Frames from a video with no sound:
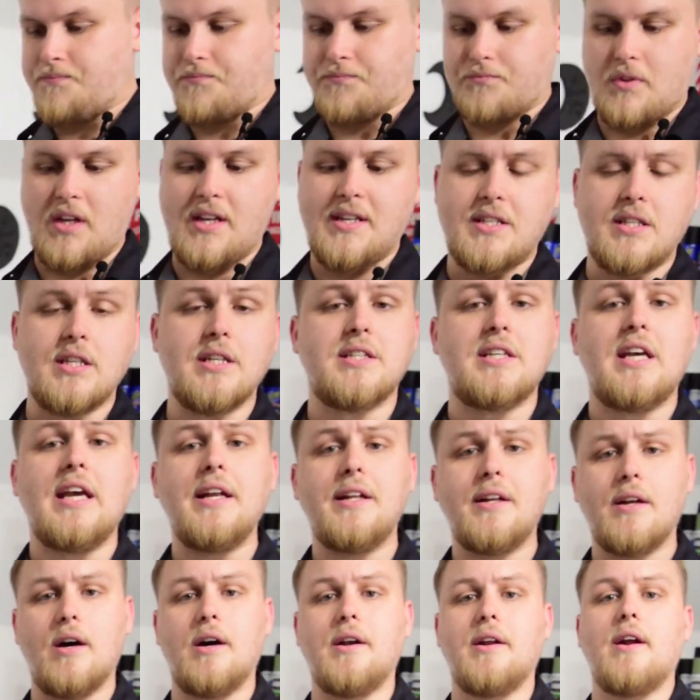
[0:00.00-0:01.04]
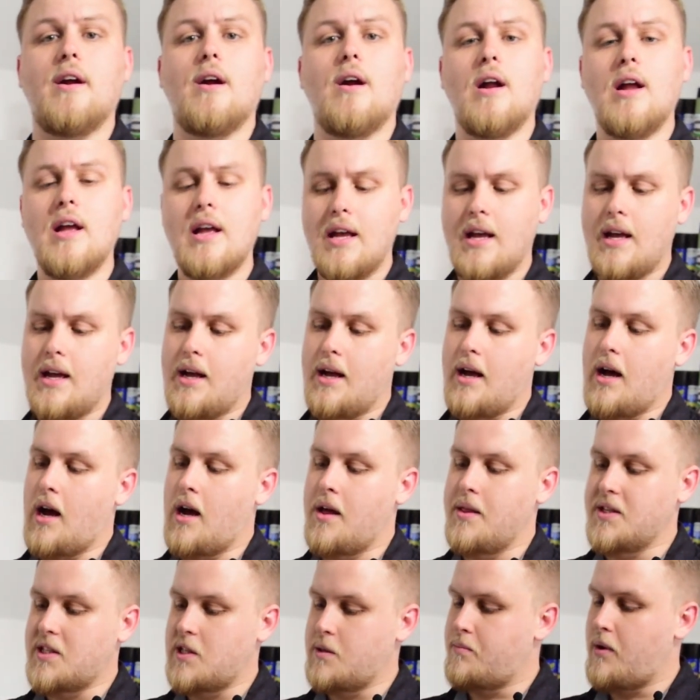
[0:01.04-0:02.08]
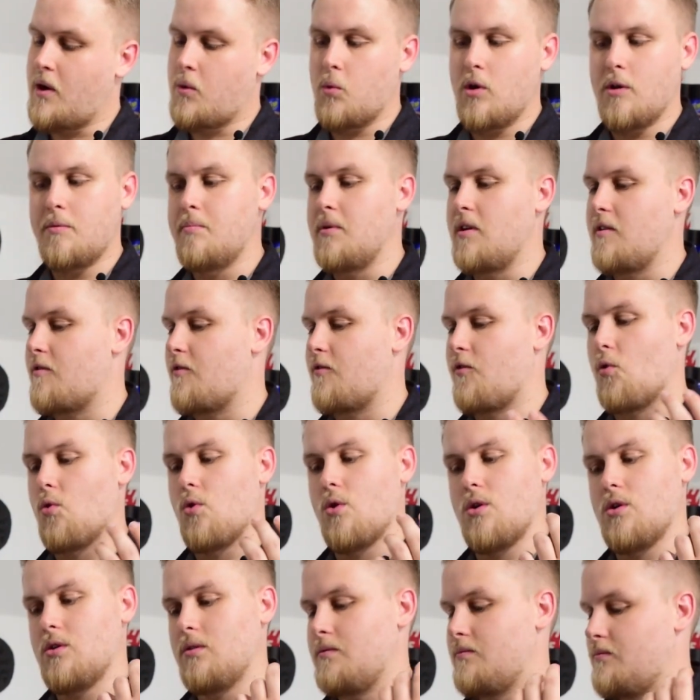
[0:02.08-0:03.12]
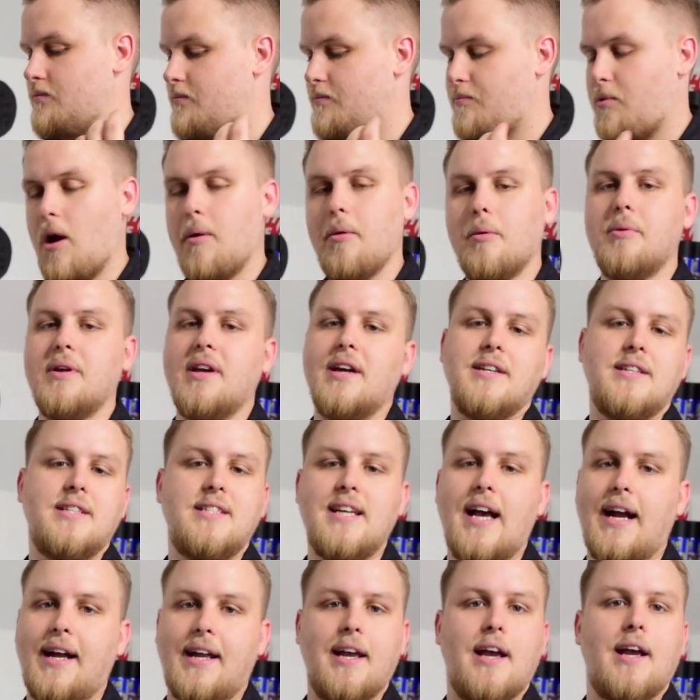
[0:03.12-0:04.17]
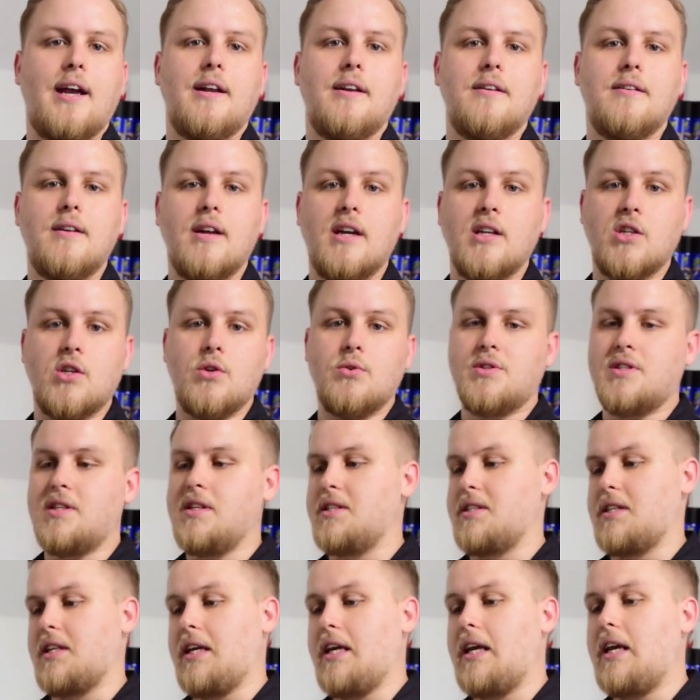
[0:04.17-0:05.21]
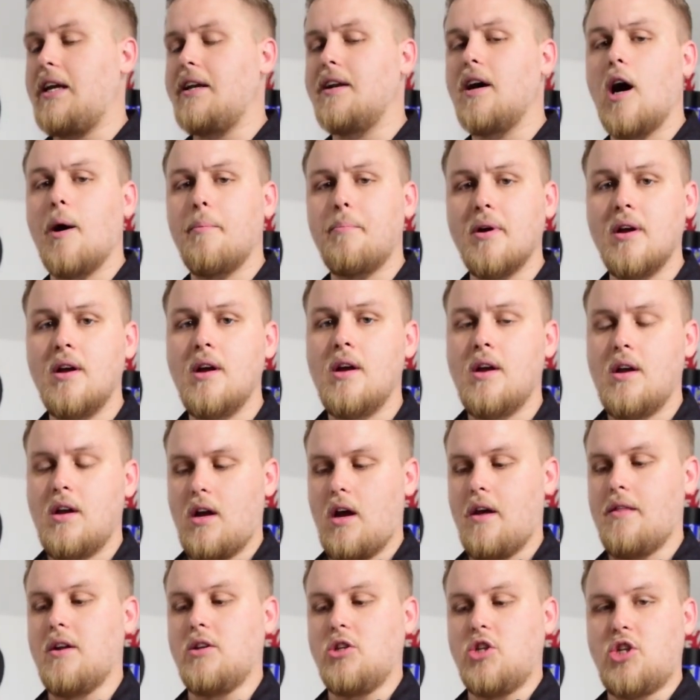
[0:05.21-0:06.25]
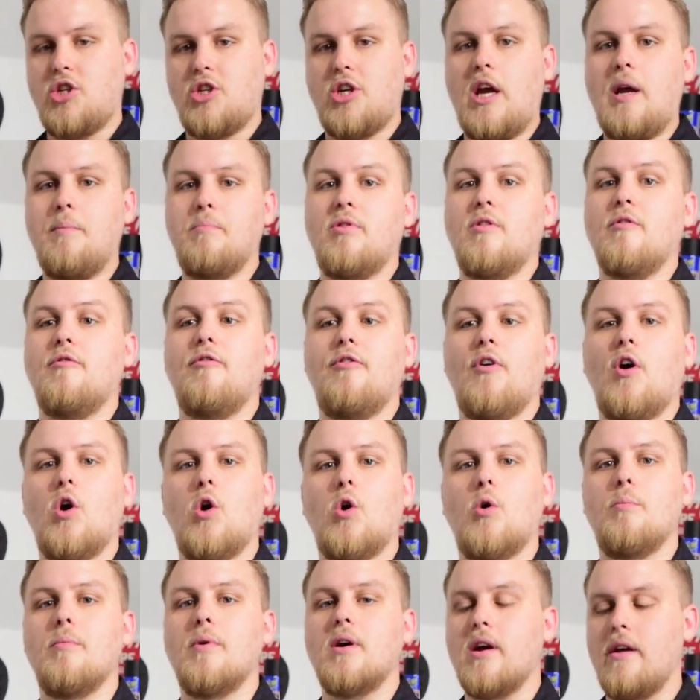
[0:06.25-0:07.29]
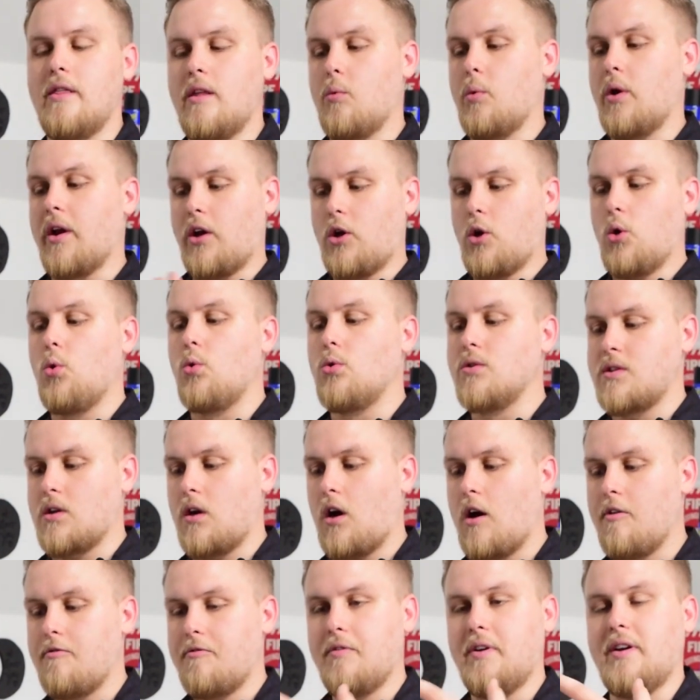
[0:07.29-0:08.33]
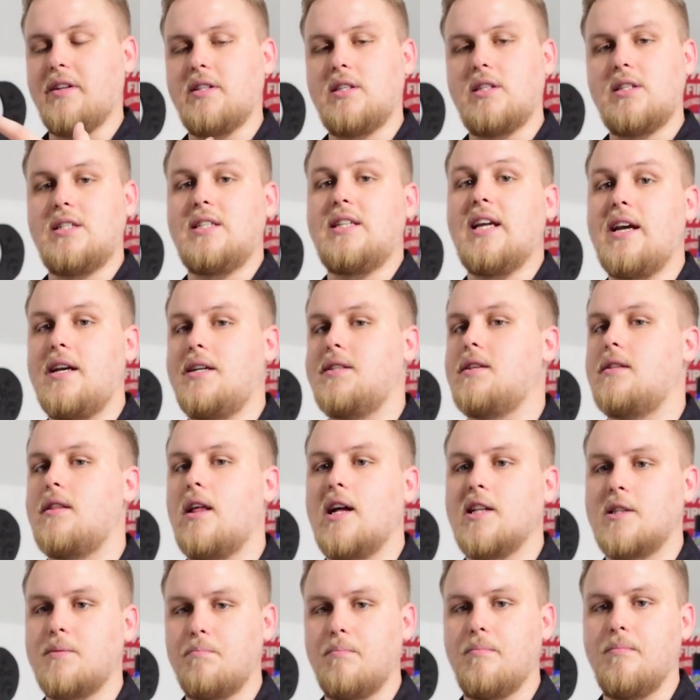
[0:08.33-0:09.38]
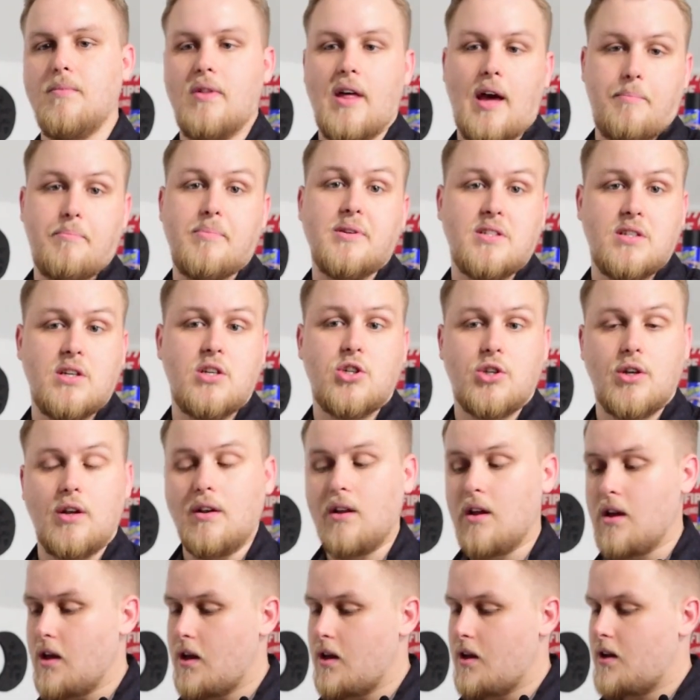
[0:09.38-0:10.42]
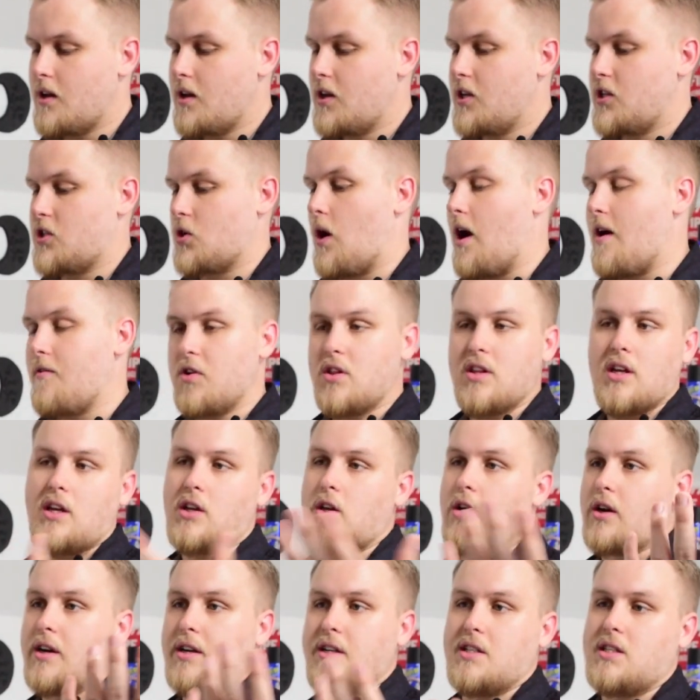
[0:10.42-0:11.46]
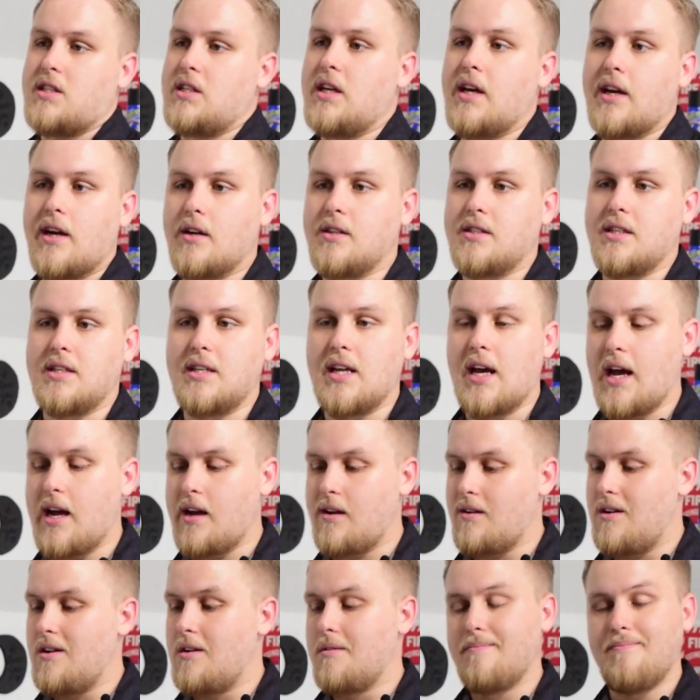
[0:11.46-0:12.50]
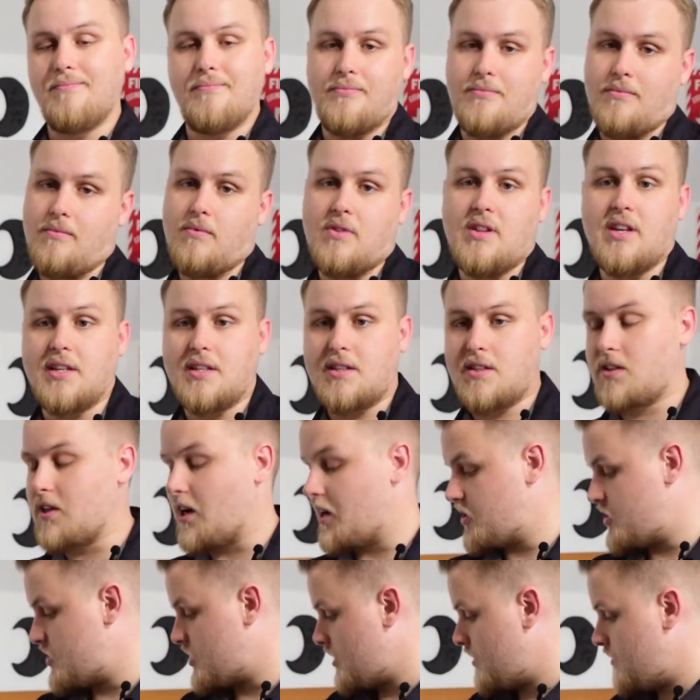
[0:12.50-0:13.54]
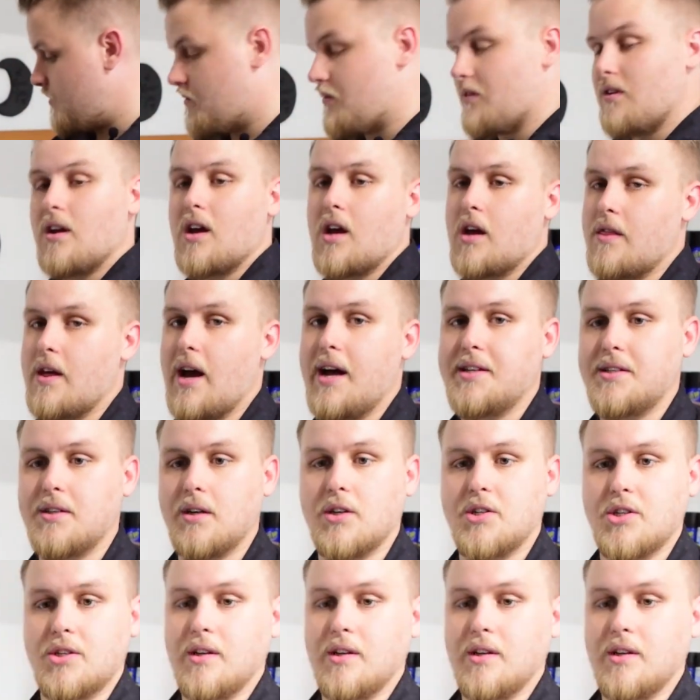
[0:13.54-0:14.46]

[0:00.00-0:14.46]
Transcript: is this heat gun here. And this has been with me for probably a decade, and use this to heat up and then shape the foam. And then when it cools off, it stays in that position. So everything you're gonna see here today, this touched it and that touched